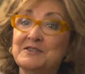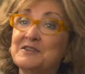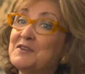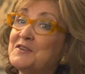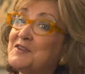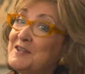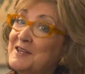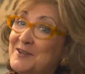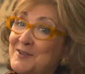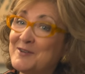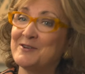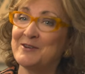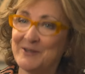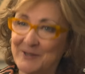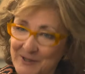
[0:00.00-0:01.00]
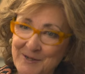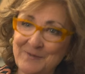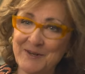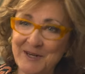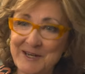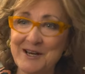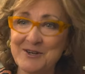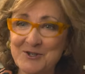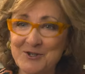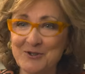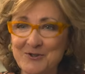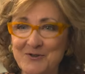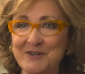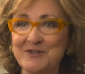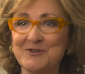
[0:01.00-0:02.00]
deceased living
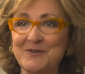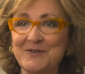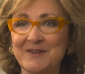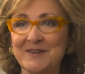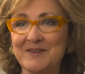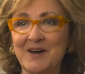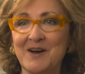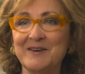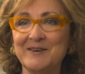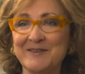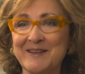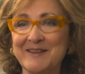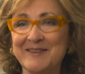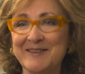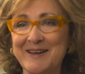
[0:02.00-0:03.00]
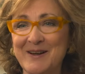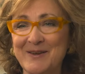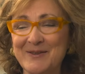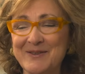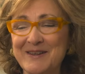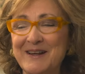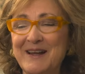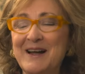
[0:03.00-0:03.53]
national treasures, as odd as that sounds.